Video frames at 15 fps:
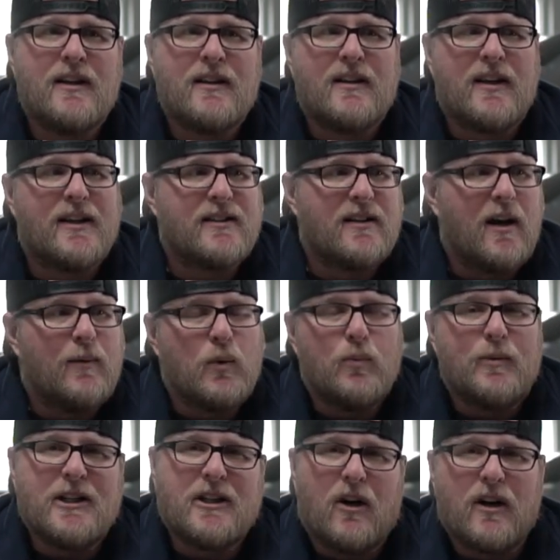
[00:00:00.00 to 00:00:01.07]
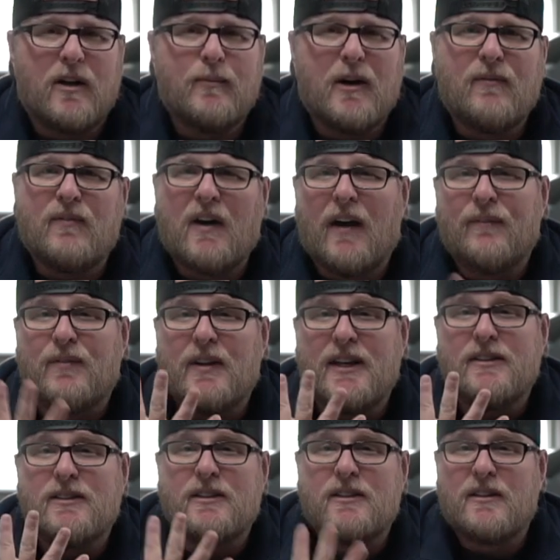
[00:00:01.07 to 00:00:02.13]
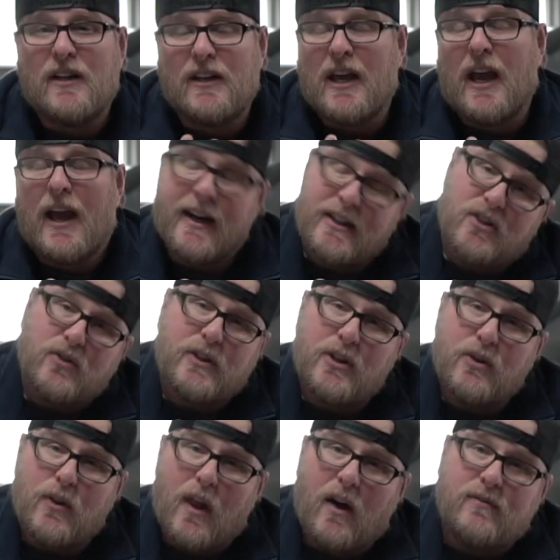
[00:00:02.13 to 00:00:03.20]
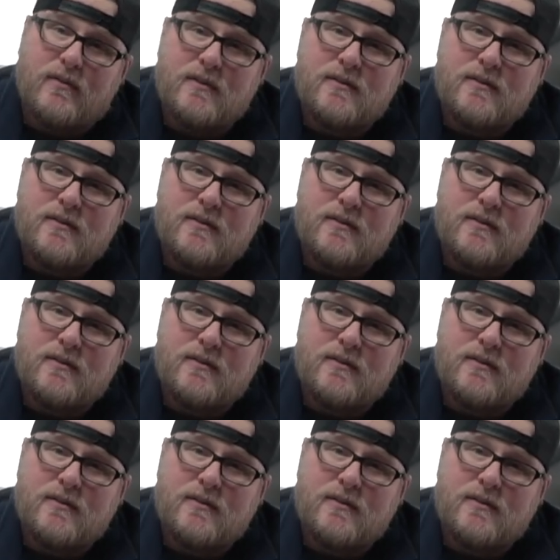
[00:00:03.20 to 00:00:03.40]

Next time we'll be talking about 5 things that I actually do love.